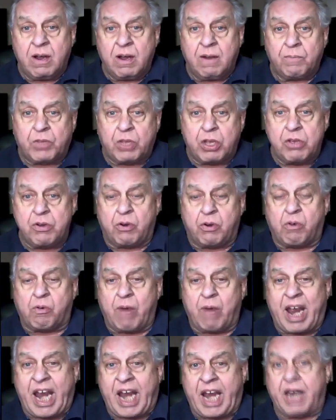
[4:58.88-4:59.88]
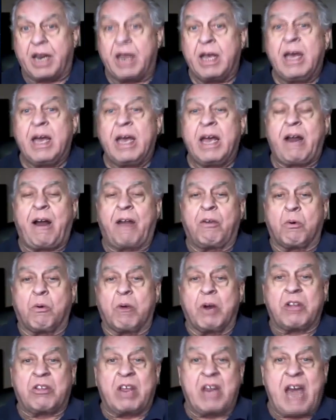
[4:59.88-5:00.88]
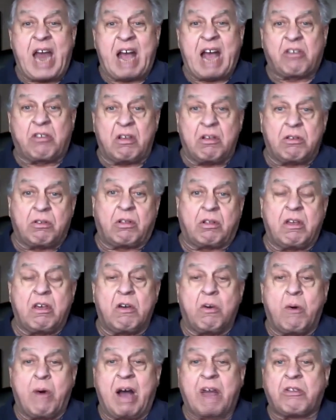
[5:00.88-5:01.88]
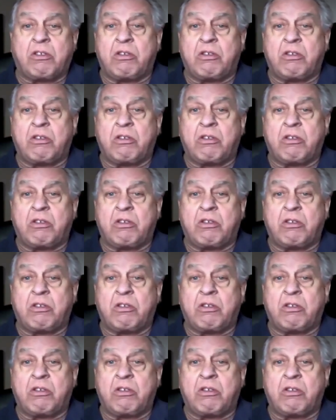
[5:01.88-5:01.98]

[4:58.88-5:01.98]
to Ukraine. In other words, in essence, the U.S. is